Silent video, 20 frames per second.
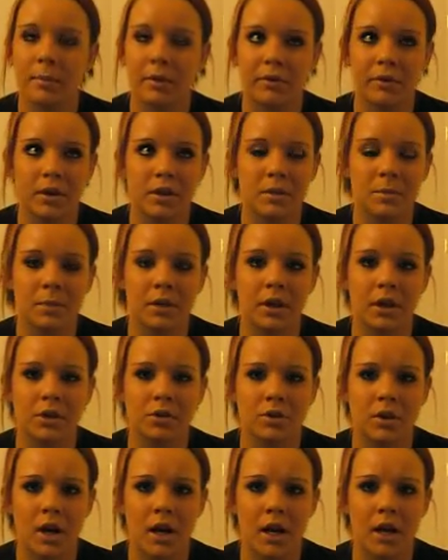My freshman year
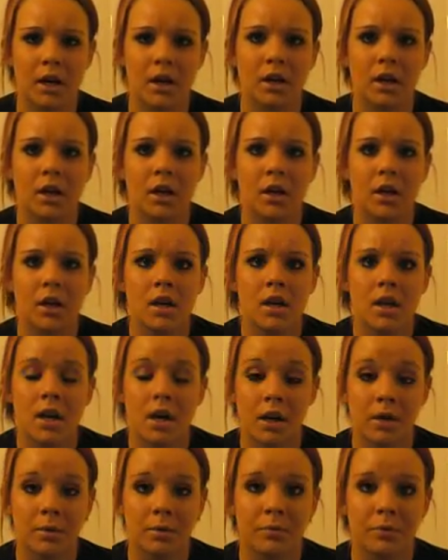I tried
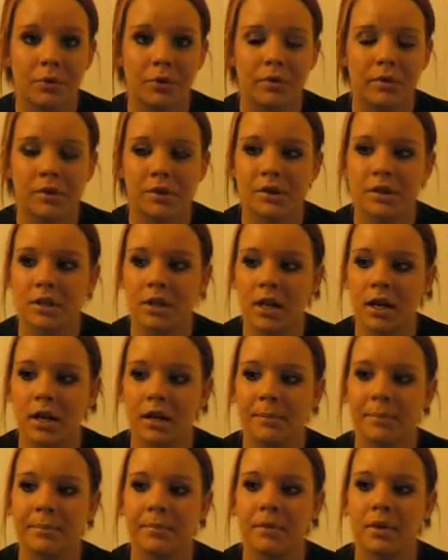heroin for the first
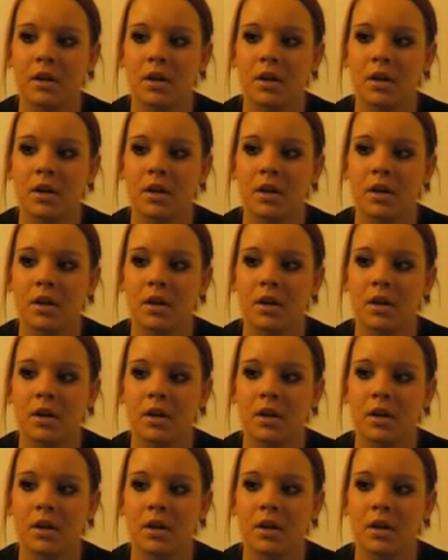time.